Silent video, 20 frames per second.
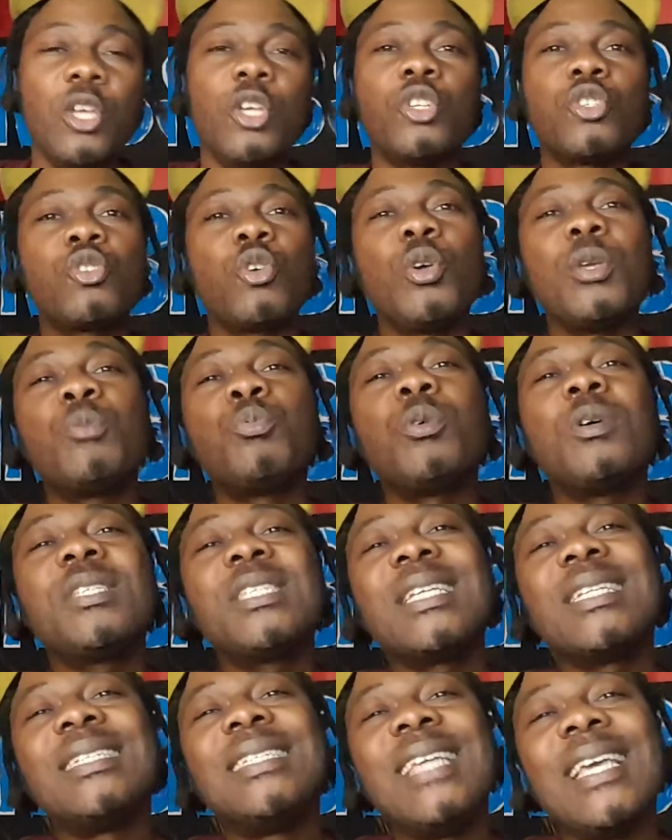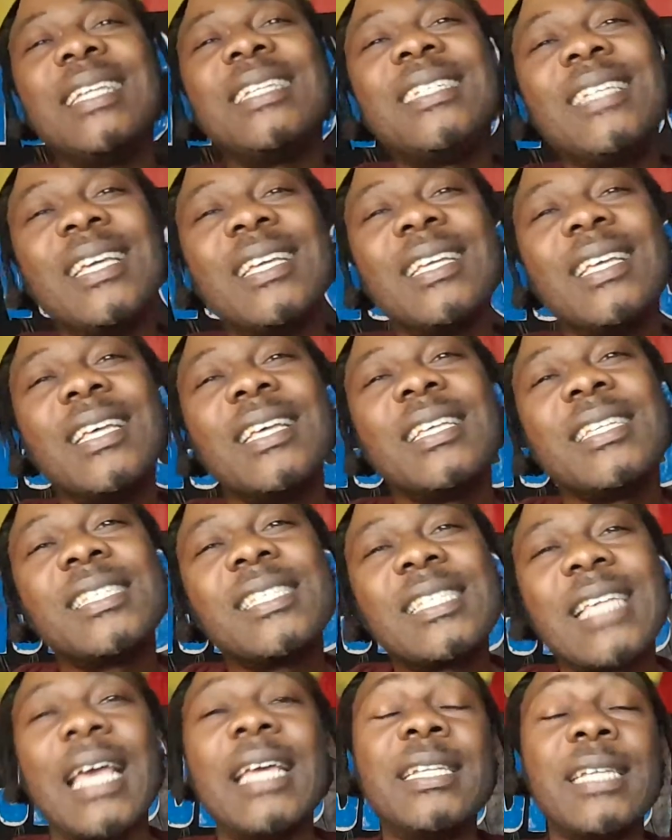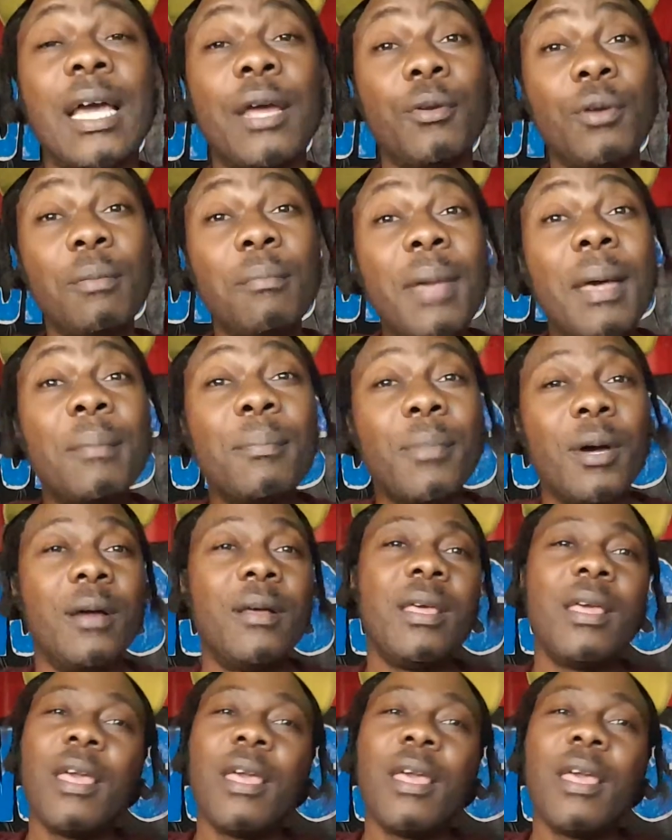So it was a dating site, I remember.